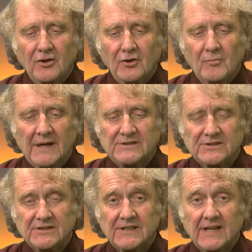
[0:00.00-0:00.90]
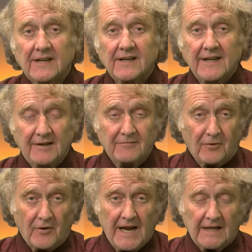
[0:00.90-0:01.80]
you mentioned
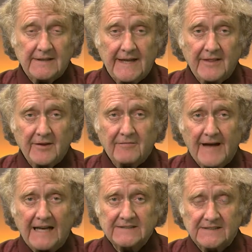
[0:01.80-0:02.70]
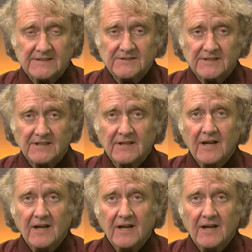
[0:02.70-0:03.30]
infrared, and the fact is that